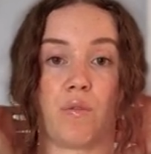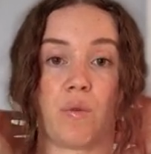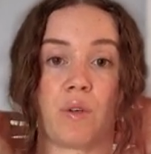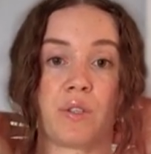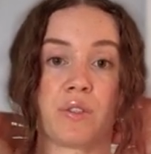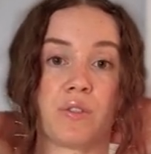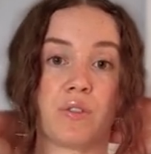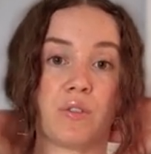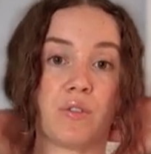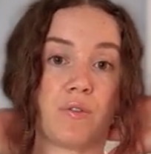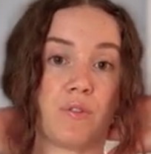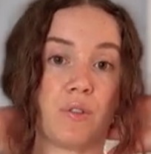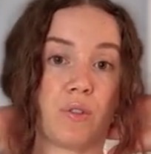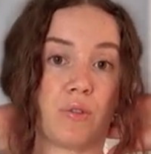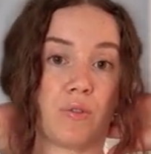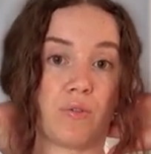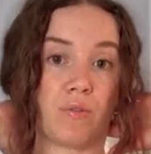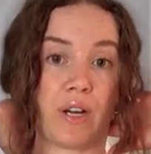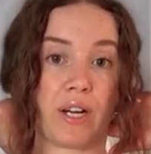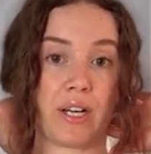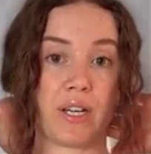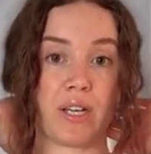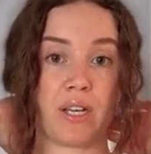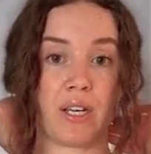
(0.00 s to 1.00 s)
Once you feel
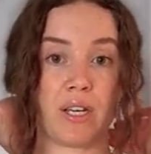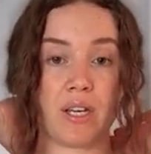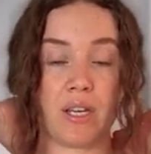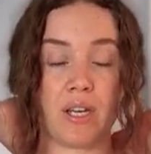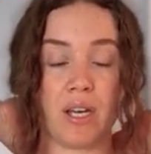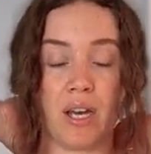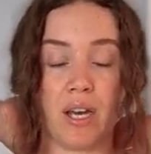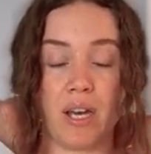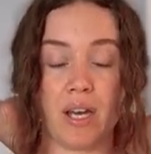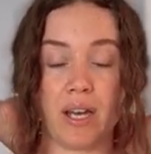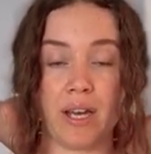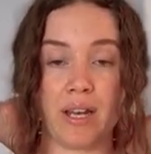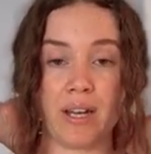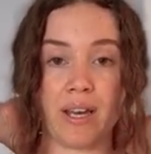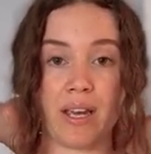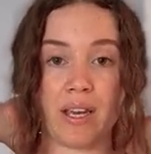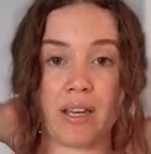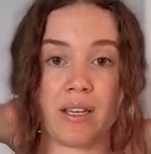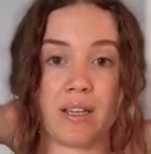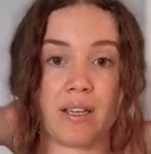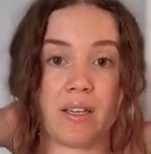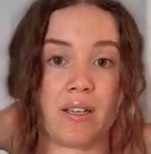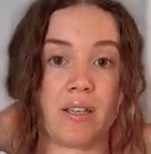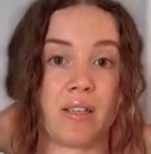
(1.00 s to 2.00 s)
ready and
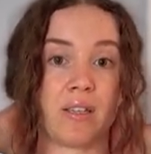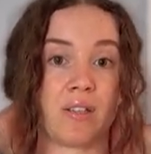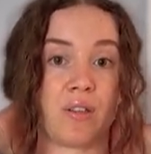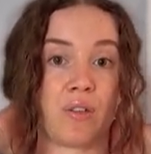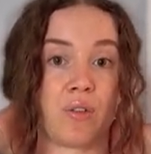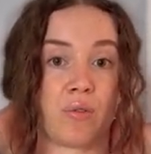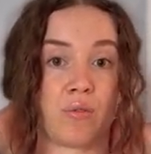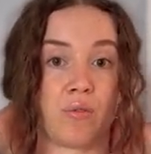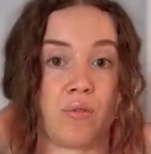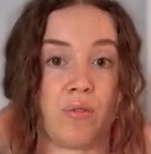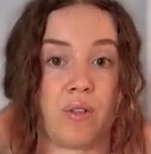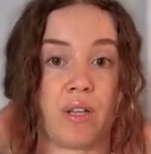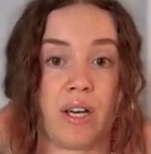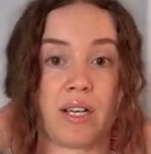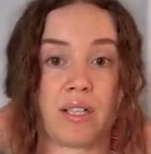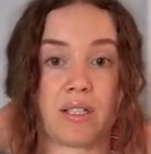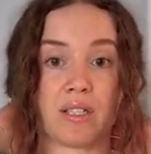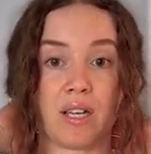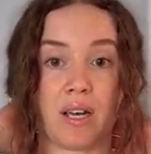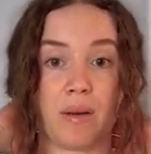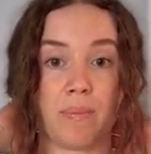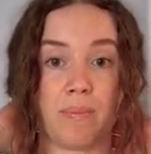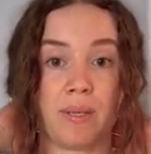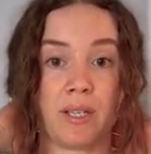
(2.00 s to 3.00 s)
anchored in through that
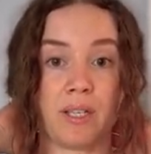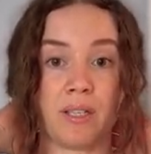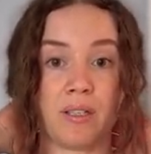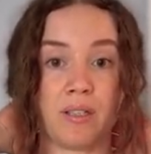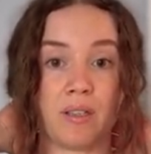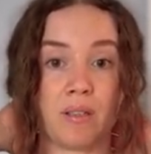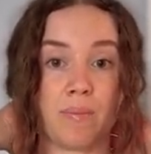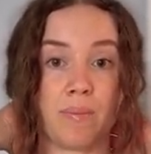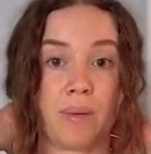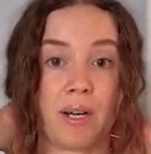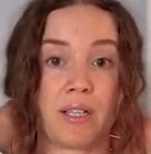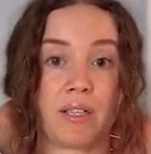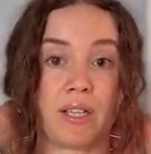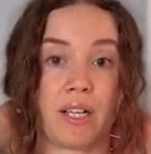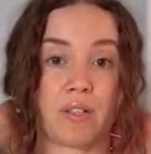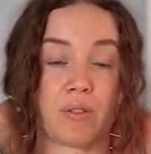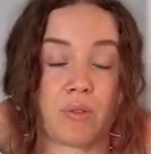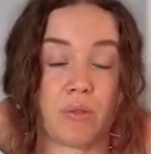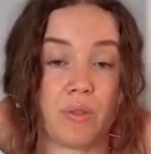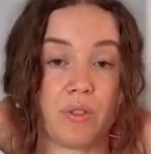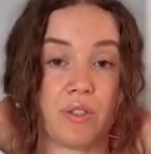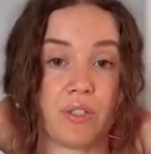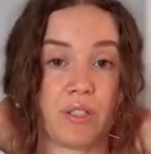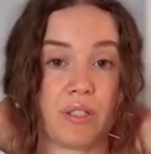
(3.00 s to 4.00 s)
tapping and the
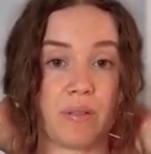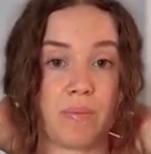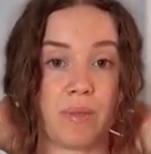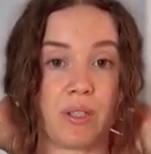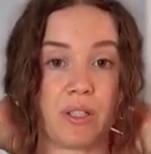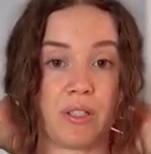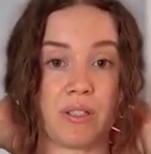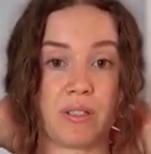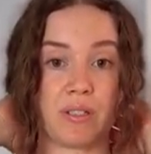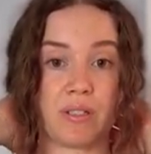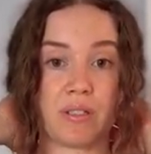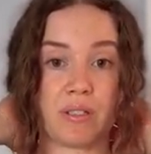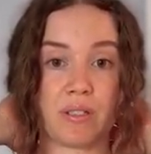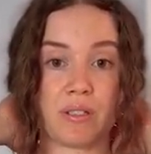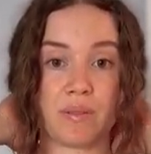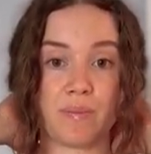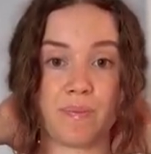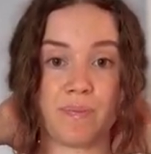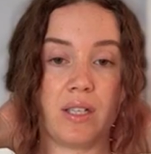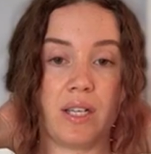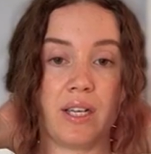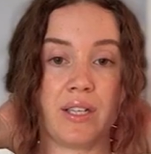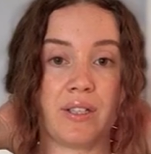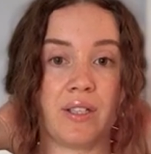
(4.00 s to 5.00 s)
bilateral
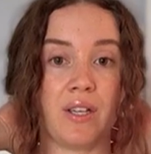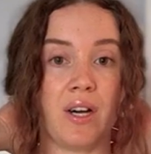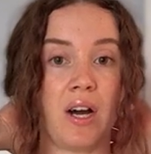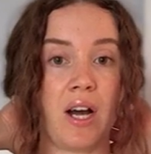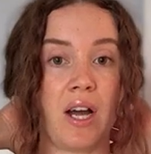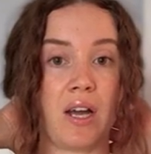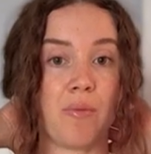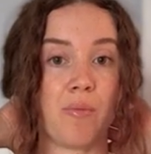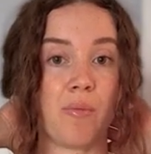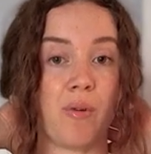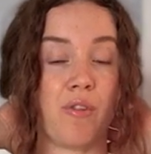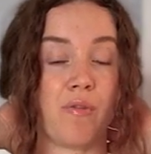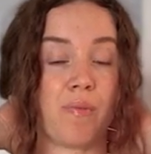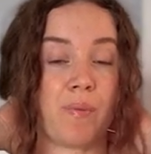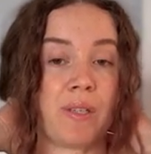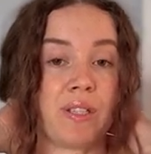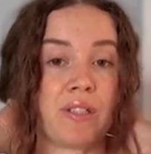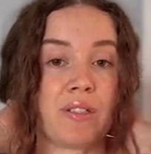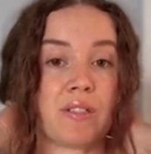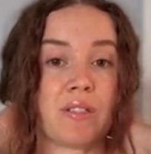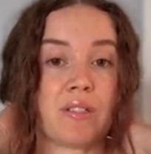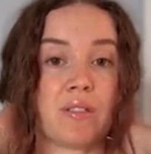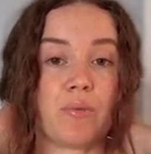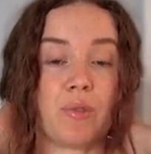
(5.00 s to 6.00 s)
stimulus and the eye
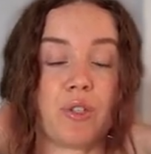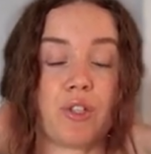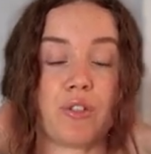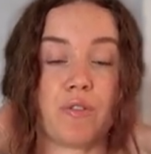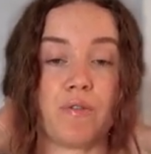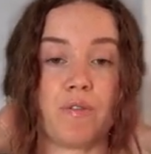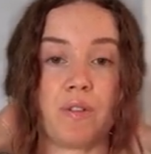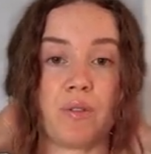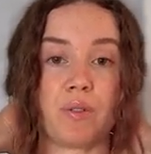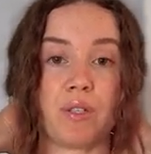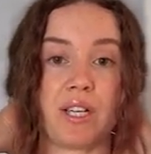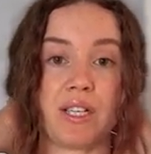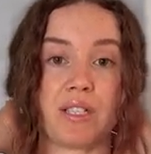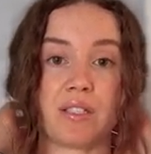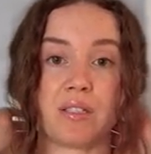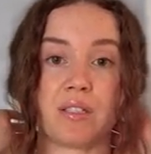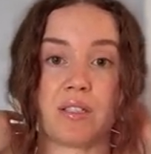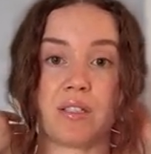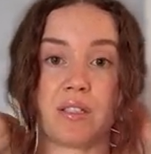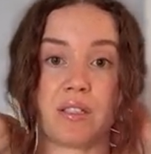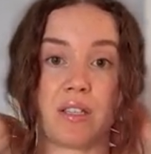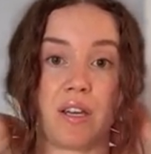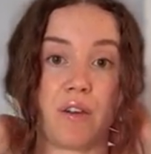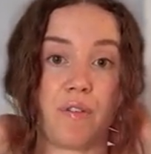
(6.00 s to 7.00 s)
movements, we should feel nice and
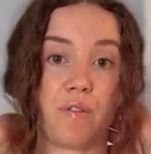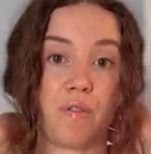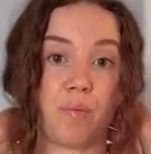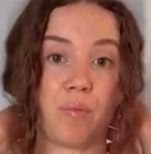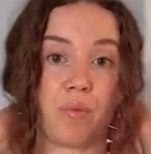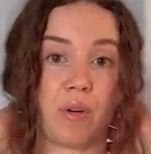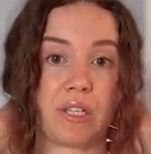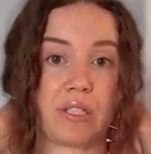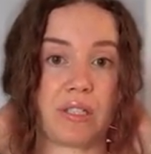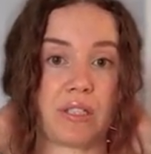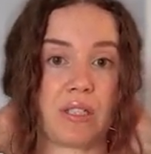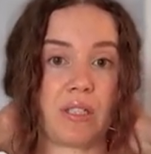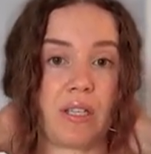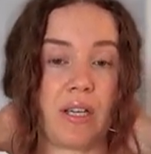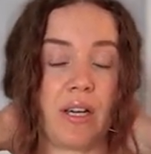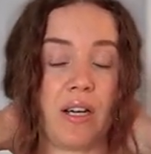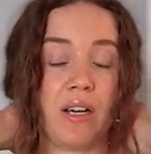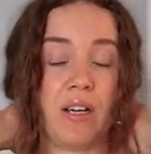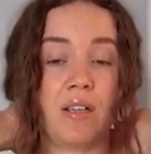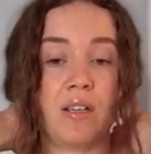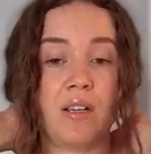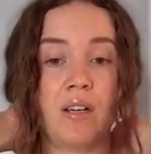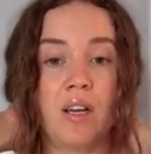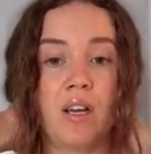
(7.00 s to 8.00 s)
safe and present
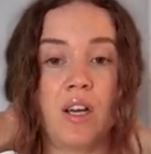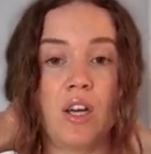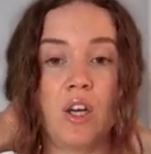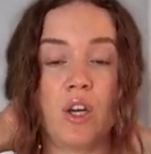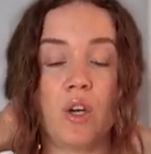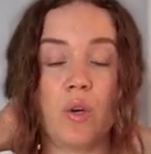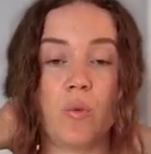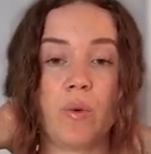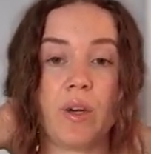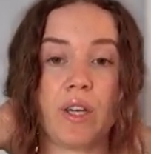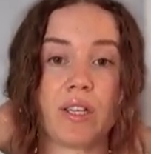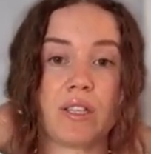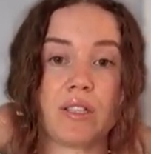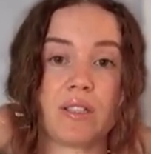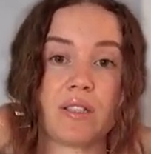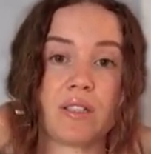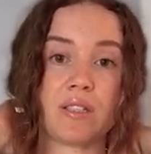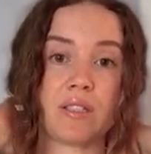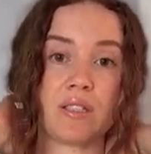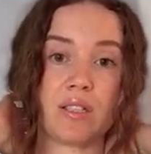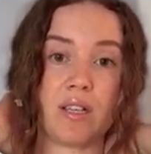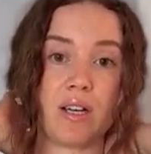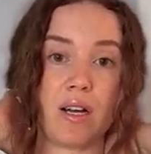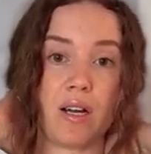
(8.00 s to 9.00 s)
now. We're going to
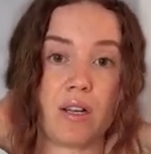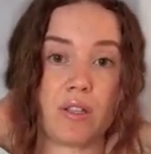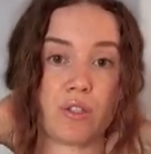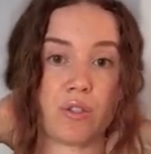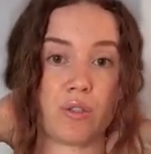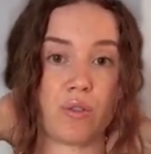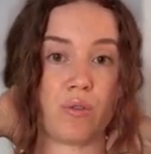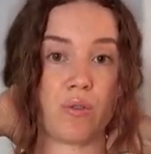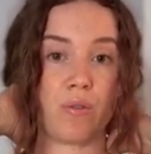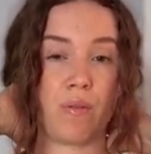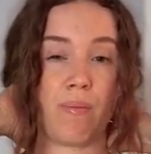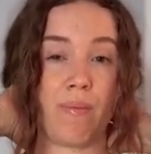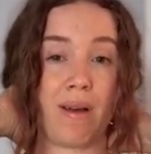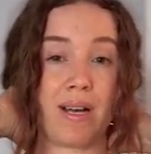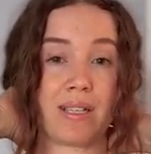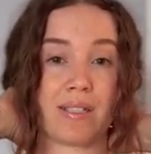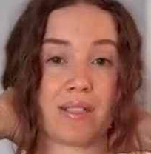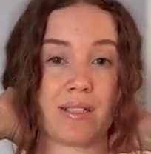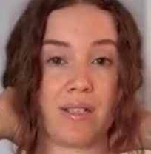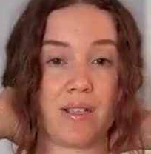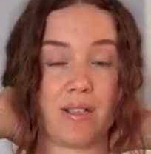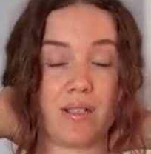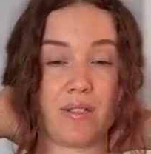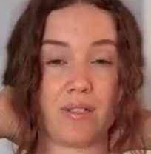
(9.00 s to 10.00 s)
start to
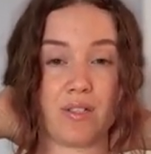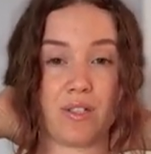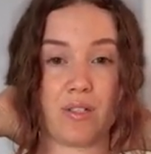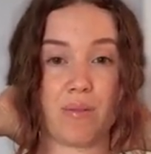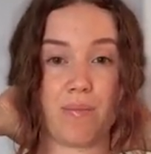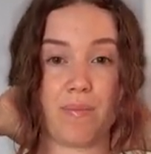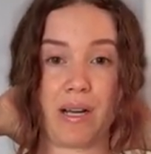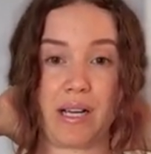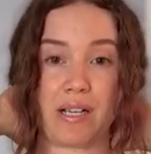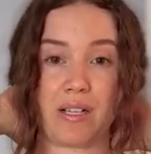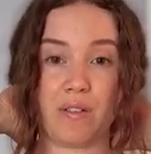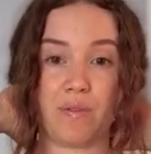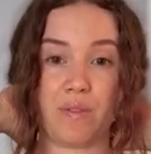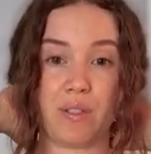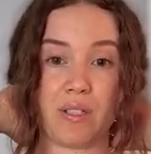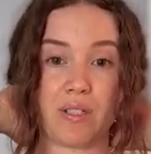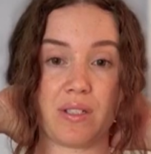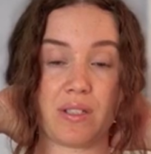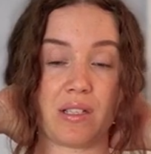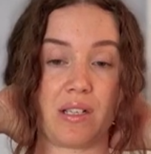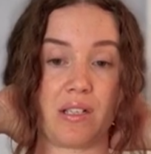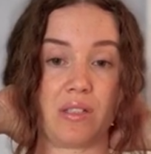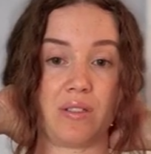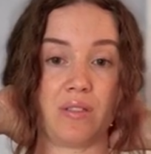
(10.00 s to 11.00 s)
massage the back of the
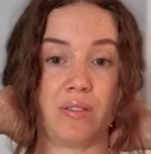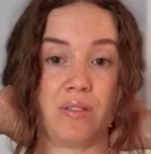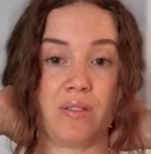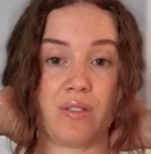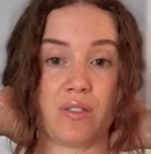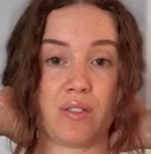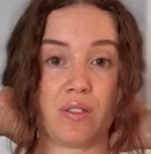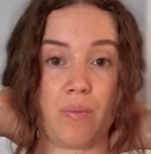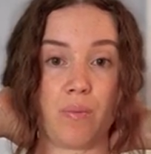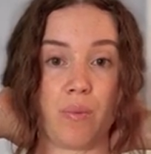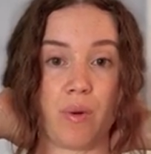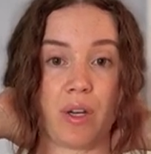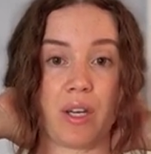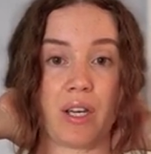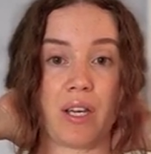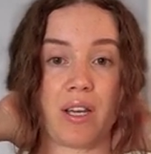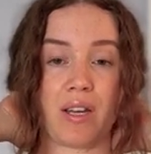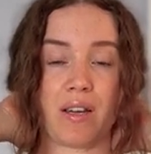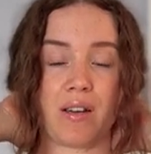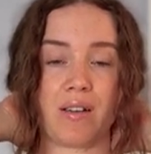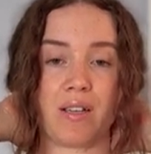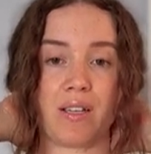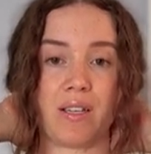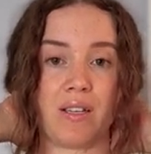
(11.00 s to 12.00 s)
skull, so
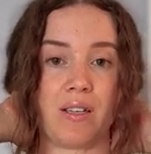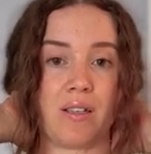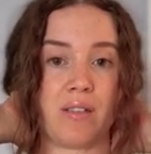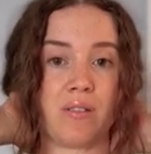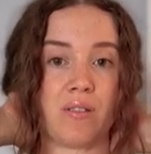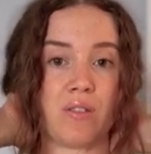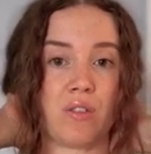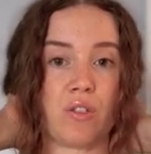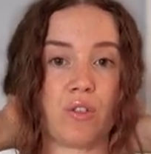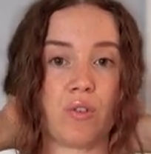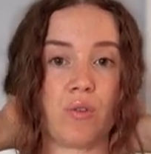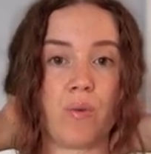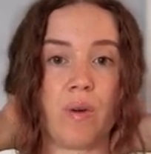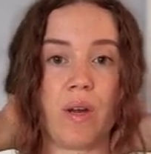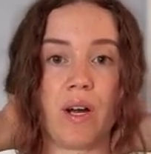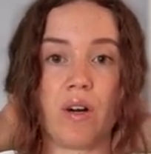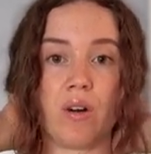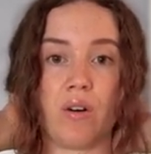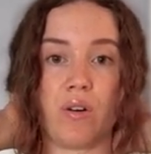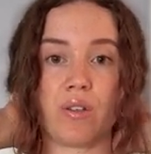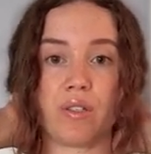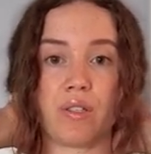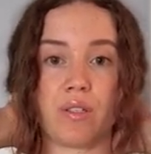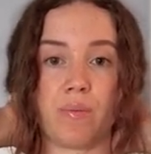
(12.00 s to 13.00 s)
bringing our hands to our
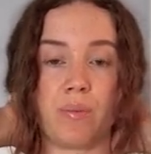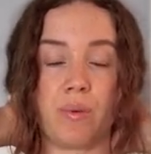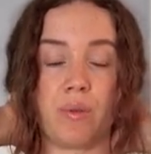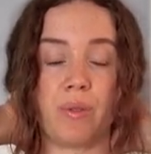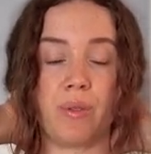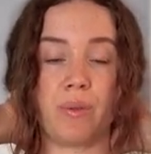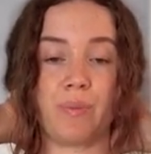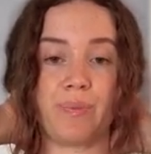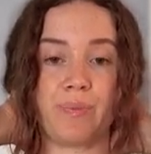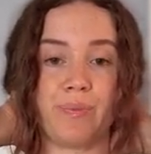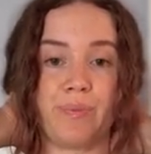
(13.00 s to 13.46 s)
occiput.